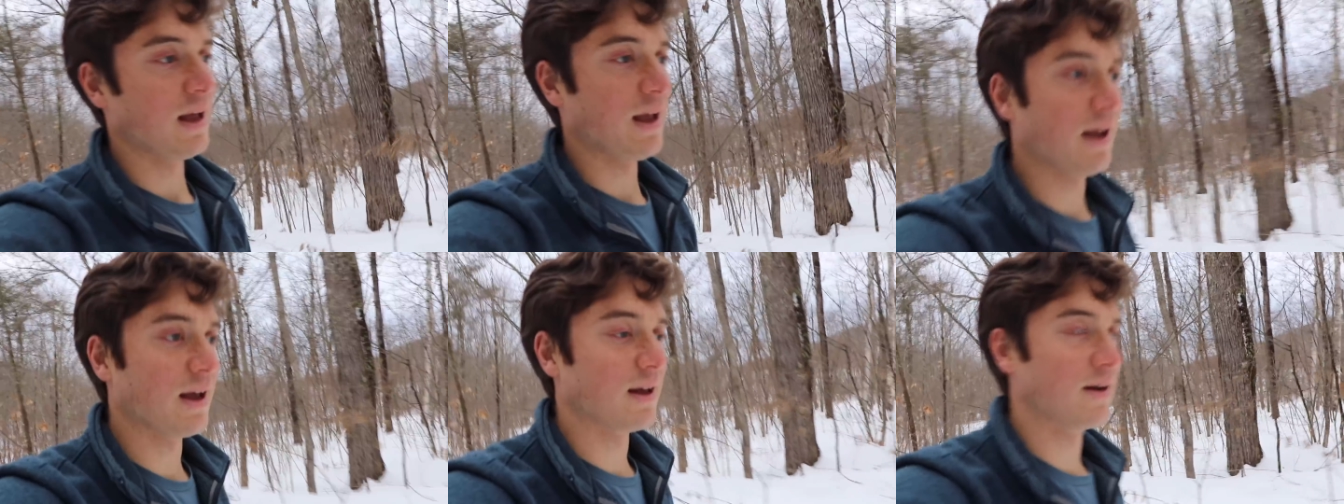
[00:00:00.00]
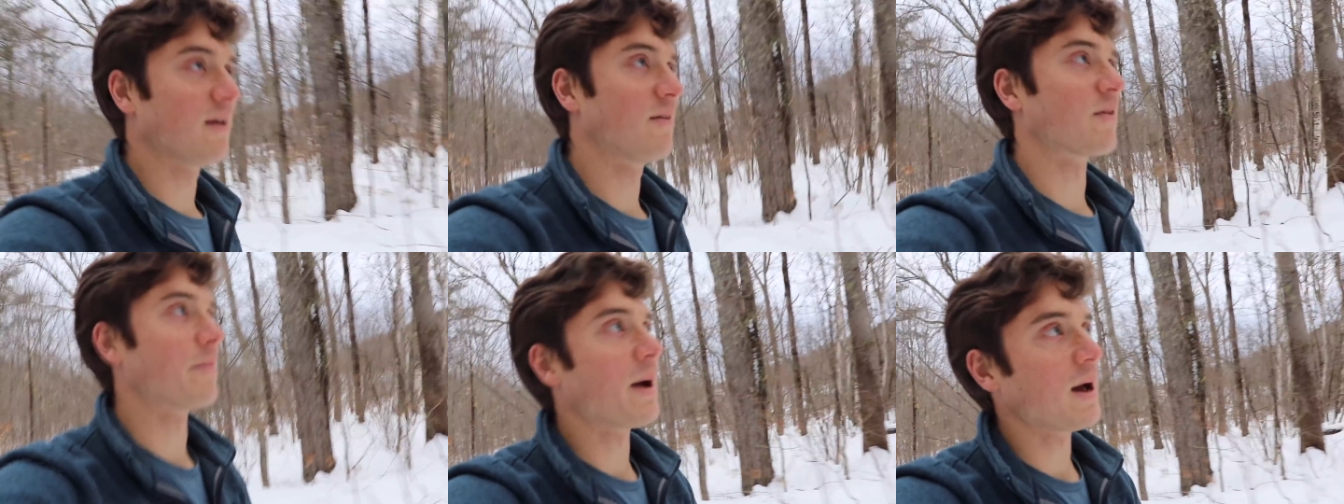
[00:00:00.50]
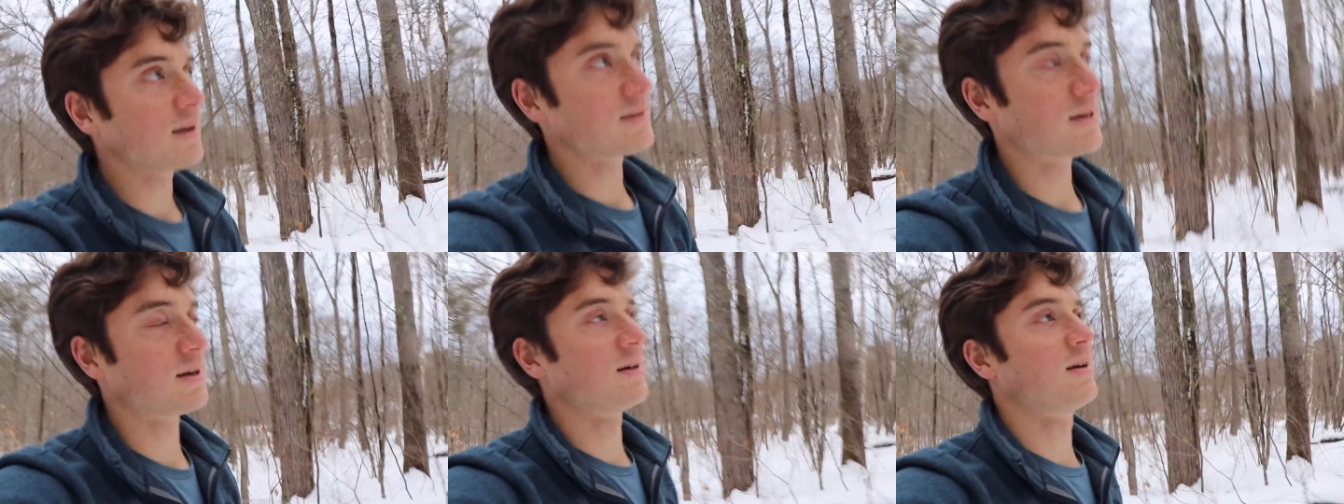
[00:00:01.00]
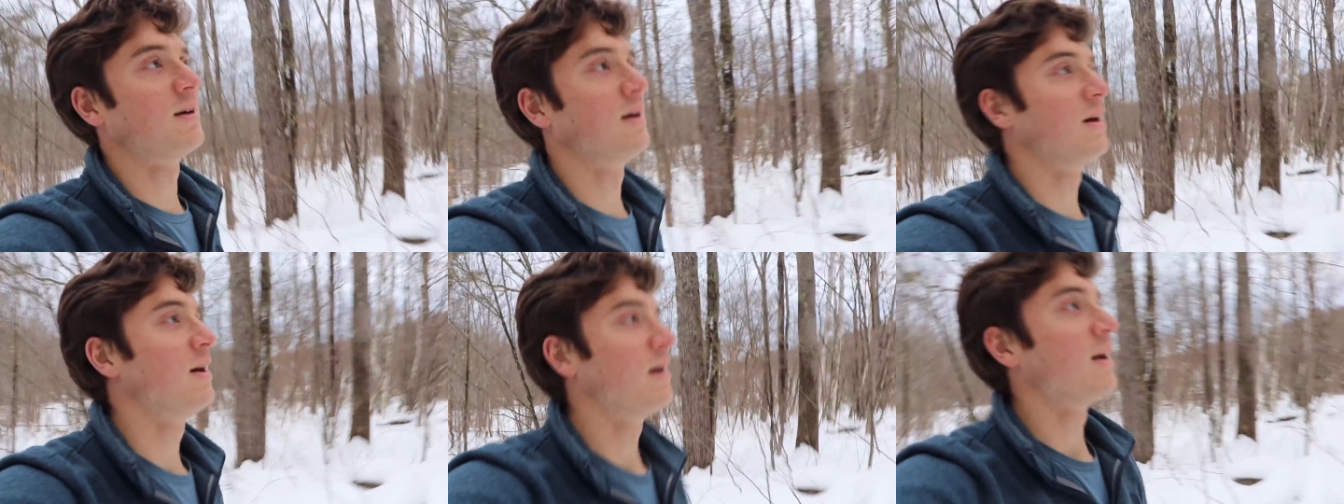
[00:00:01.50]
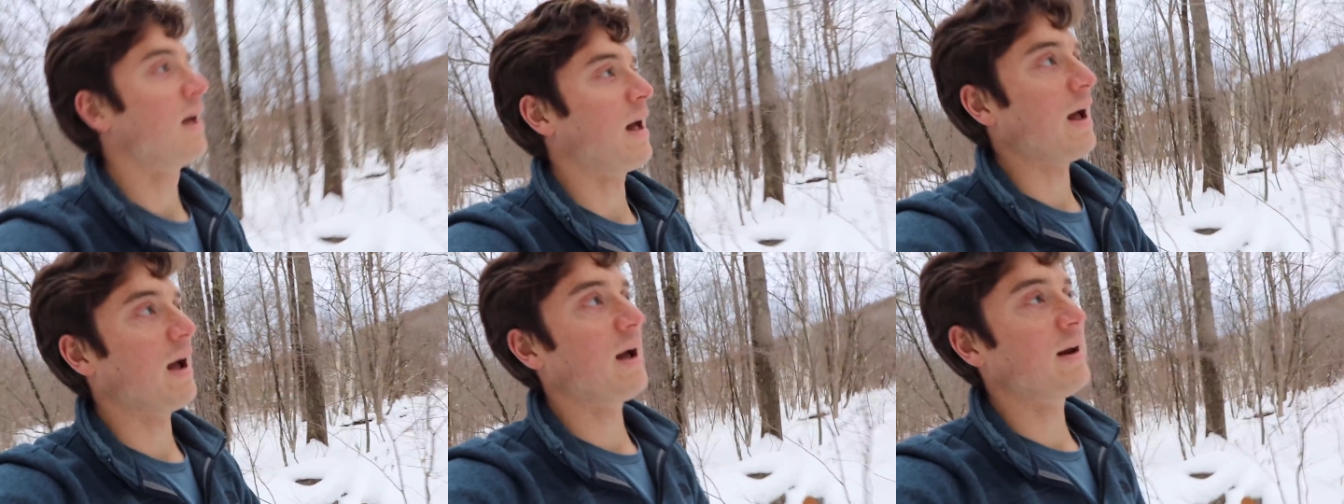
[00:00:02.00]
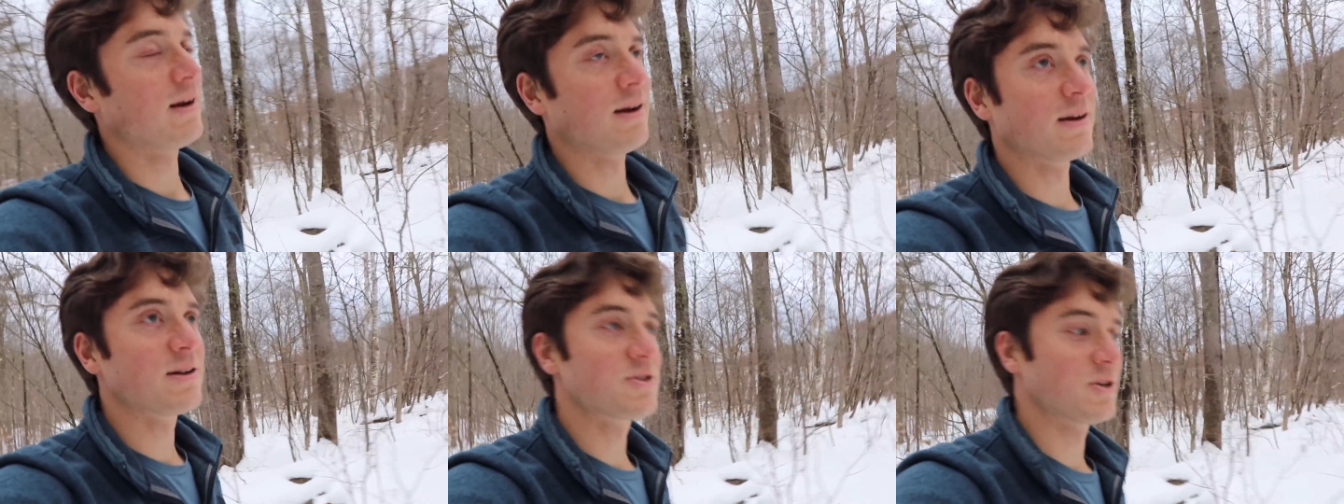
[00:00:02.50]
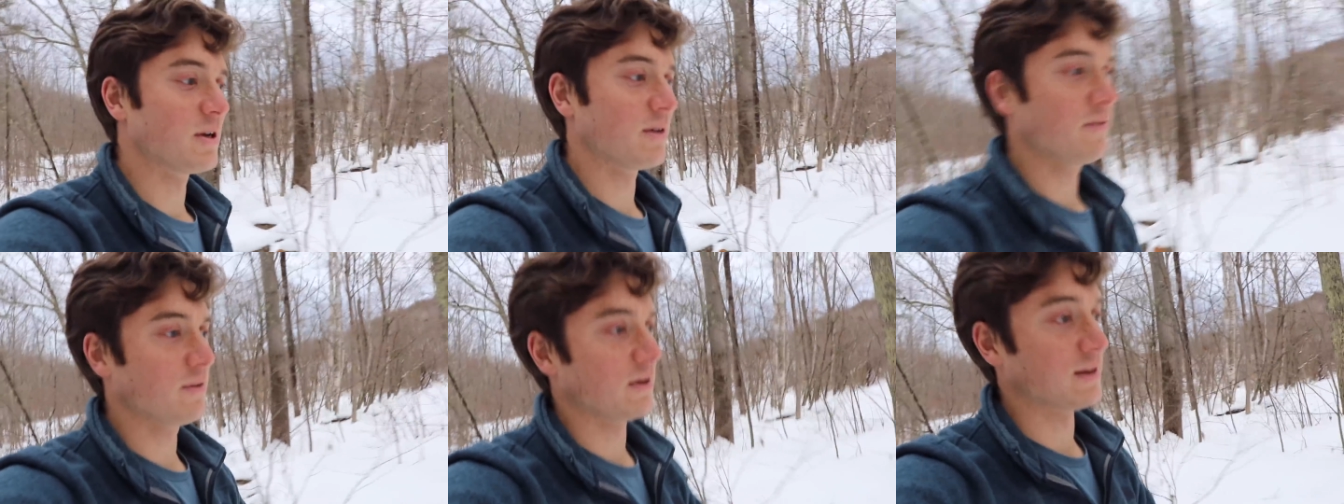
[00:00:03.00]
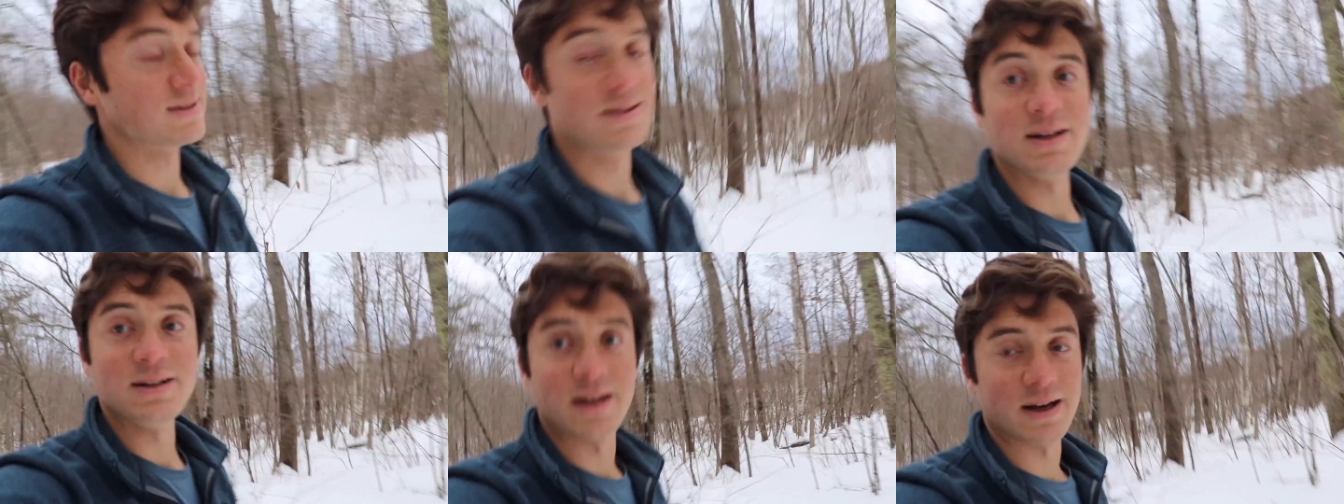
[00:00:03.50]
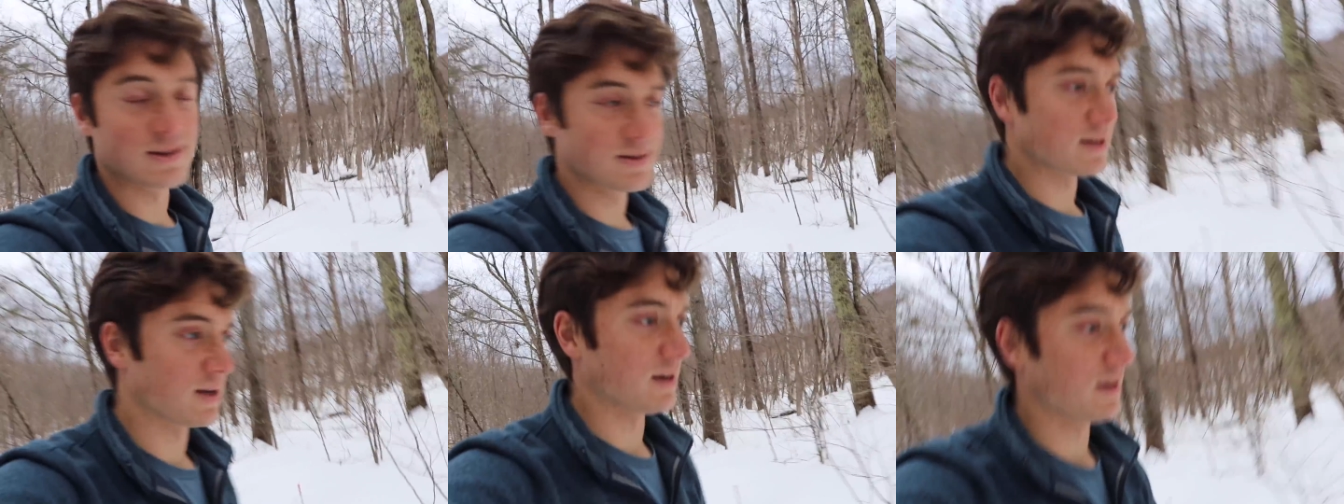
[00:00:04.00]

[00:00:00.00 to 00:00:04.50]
and Vermont had an initiative, and still does,